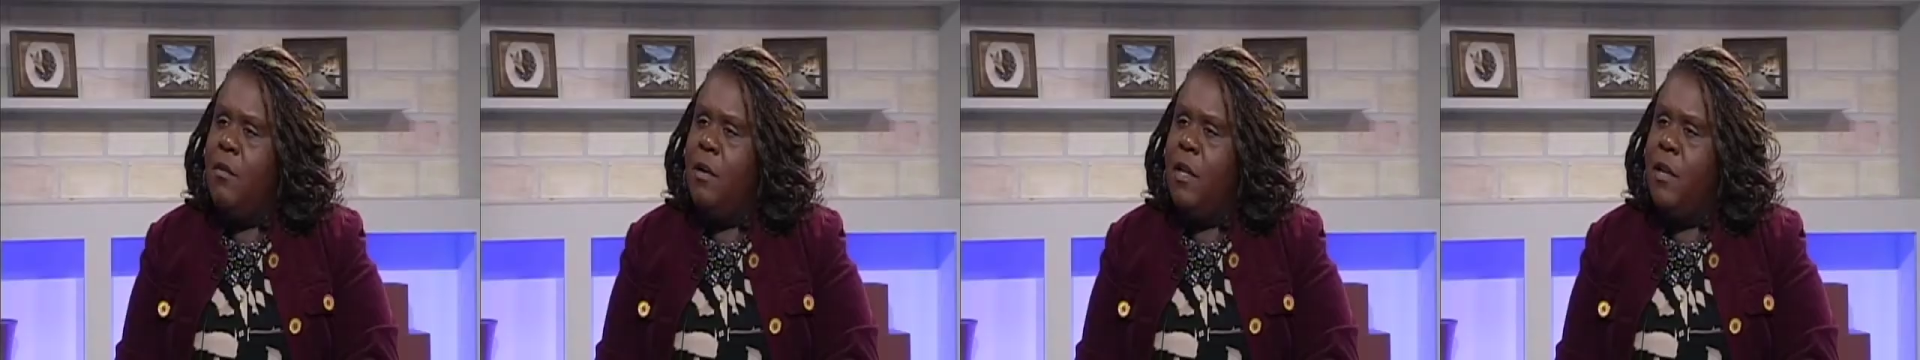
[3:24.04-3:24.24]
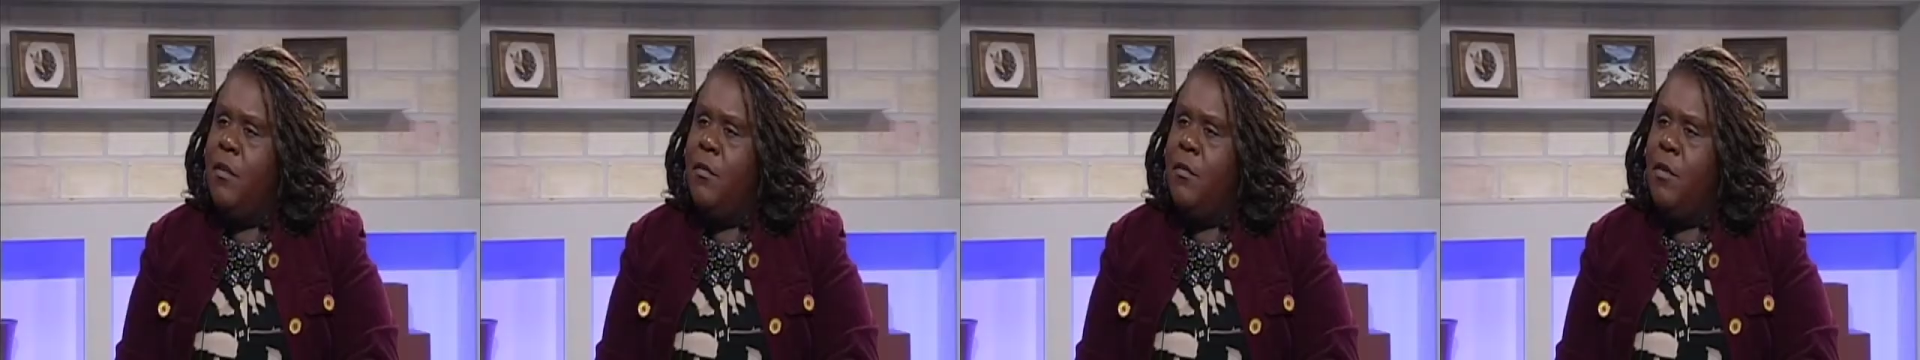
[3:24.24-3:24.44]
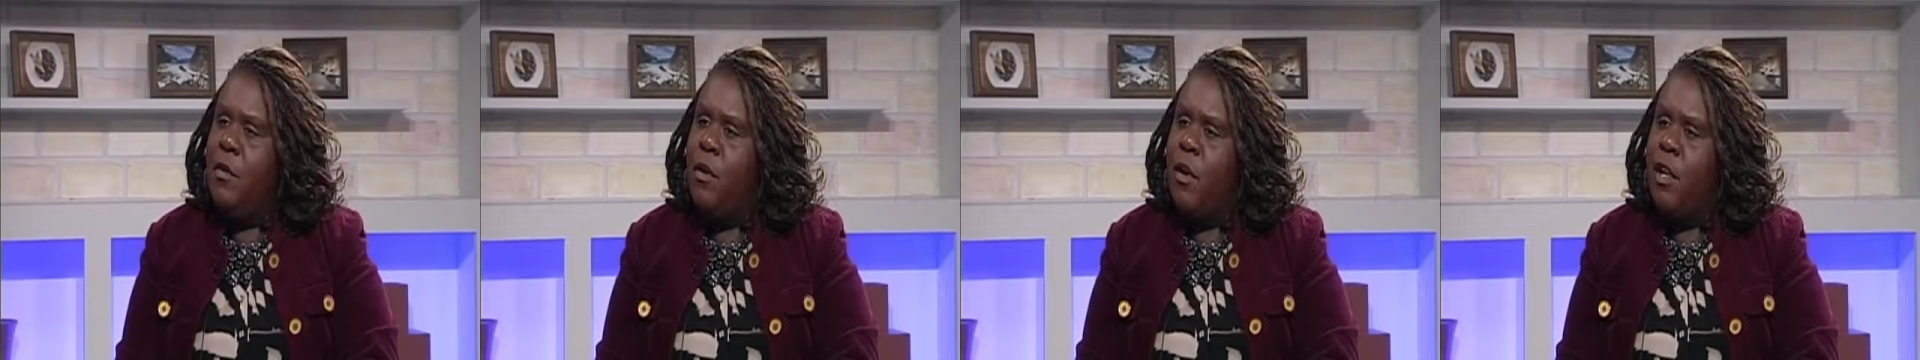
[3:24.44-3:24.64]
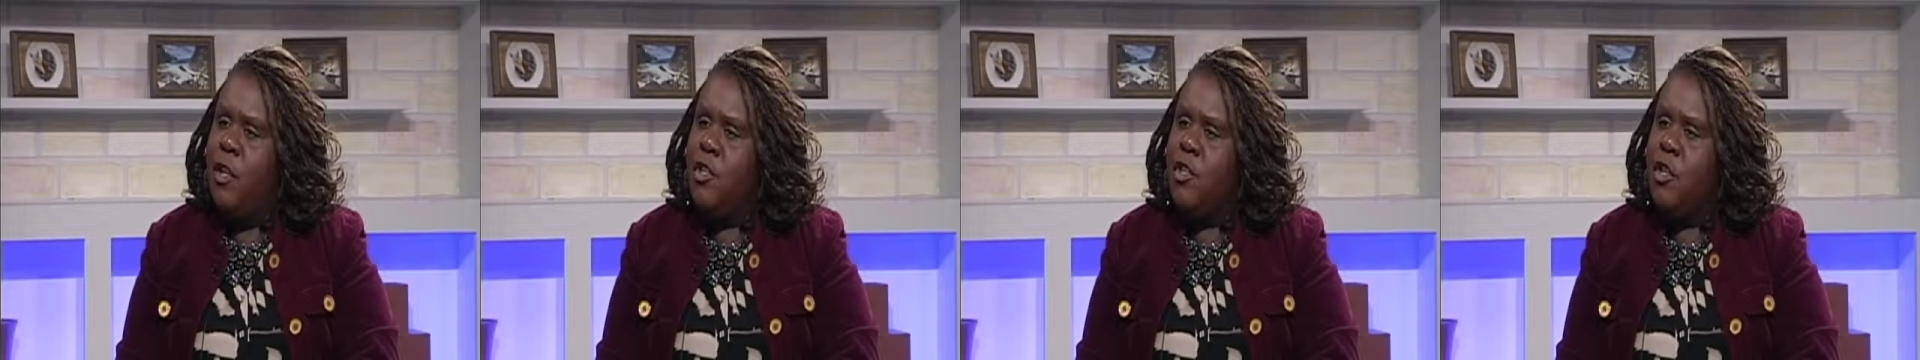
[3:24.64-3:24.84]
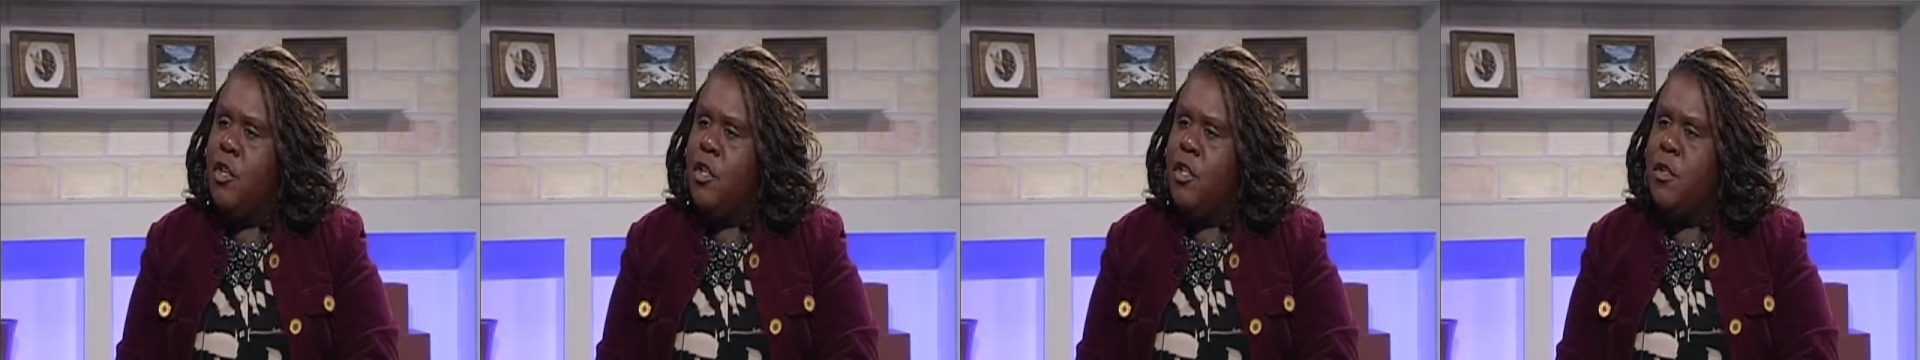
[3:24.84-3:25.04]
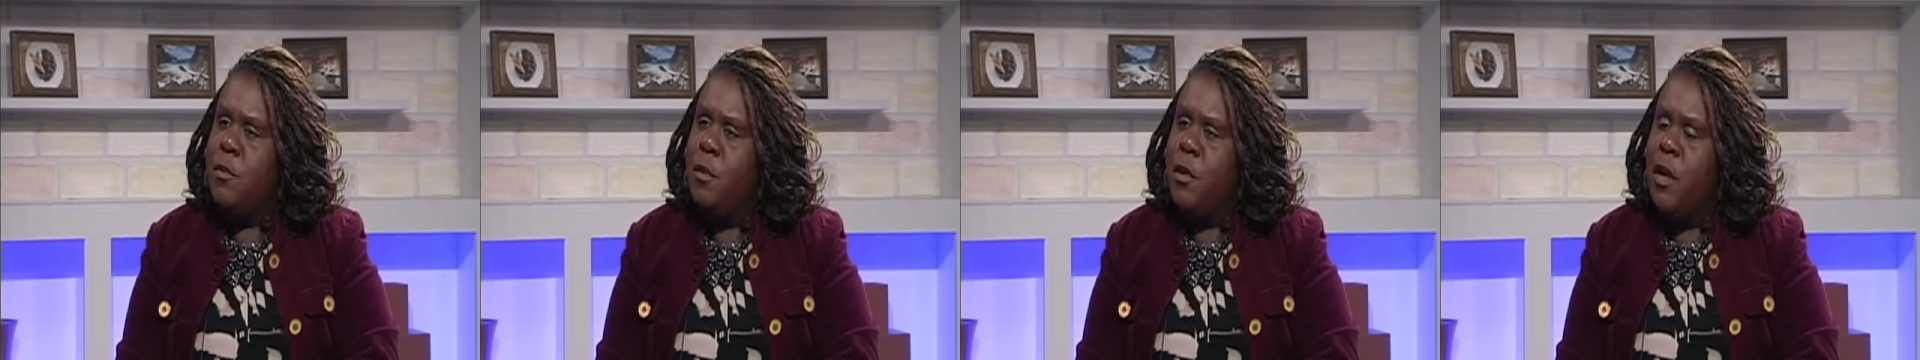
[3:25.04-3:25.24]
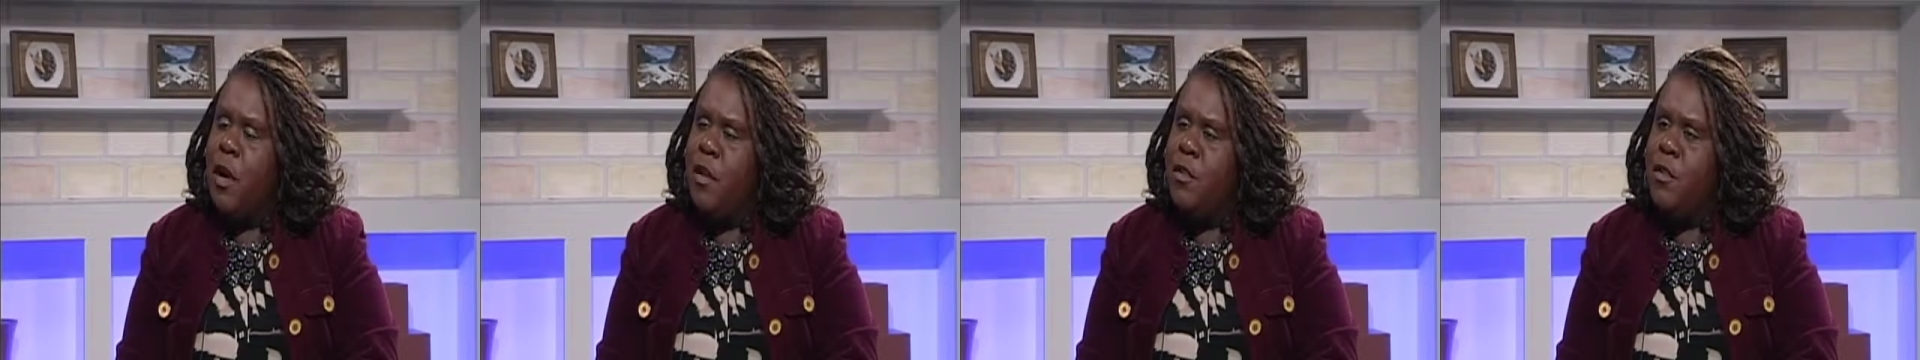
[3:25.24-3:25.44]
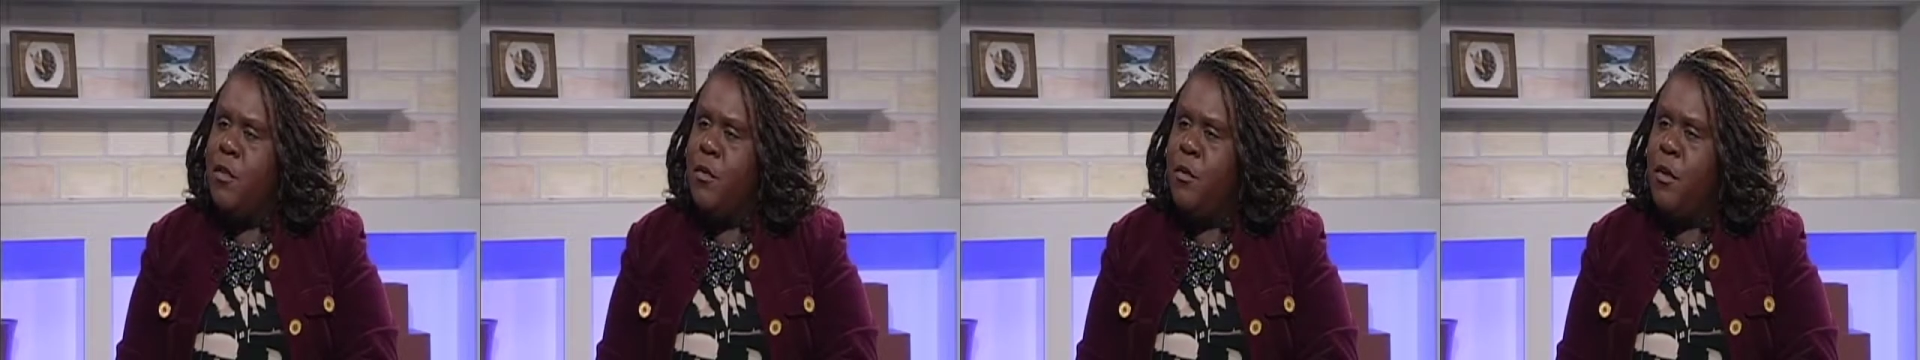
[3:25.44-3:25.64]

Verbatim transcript: only for our church, but also